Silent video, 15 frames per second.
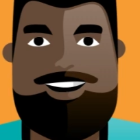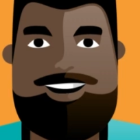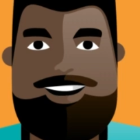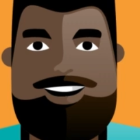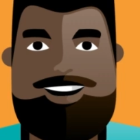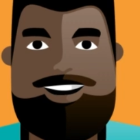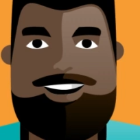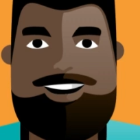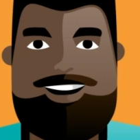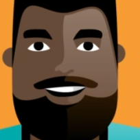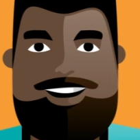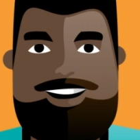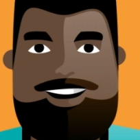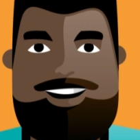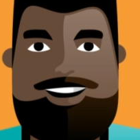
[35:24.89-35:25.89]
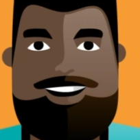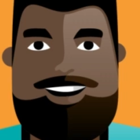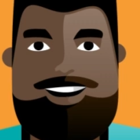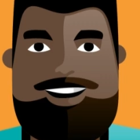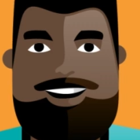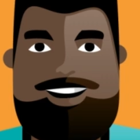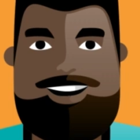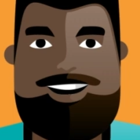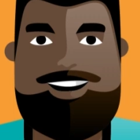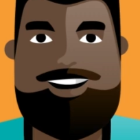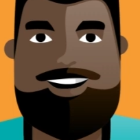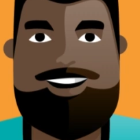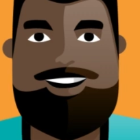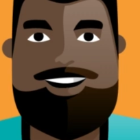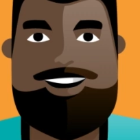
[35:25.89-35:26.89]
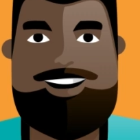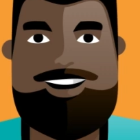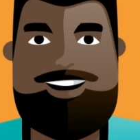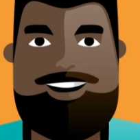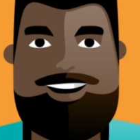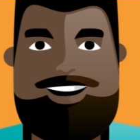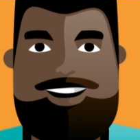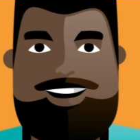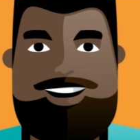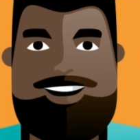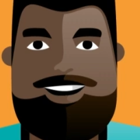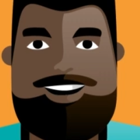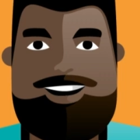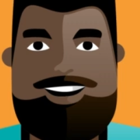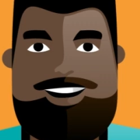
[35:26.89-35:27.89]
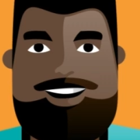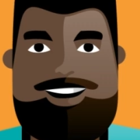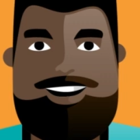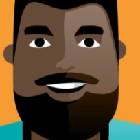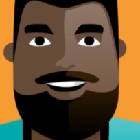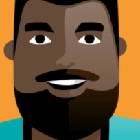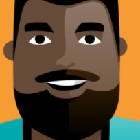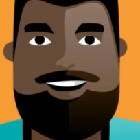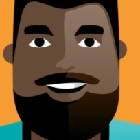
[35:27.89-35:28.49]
So like everything about the case was bad.